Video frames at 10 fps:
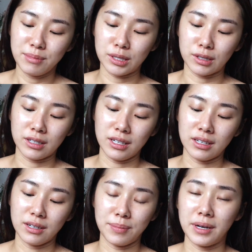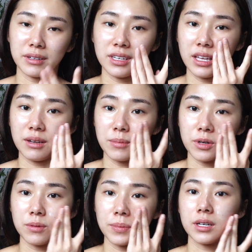be talking about it
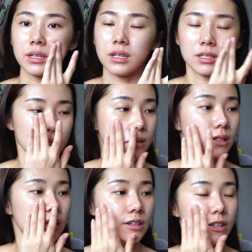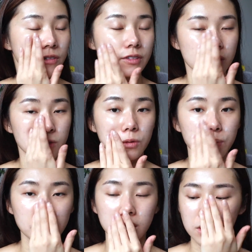anymore, but I just love it so
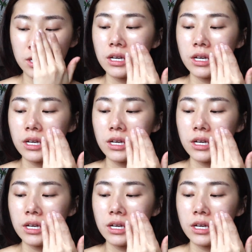much.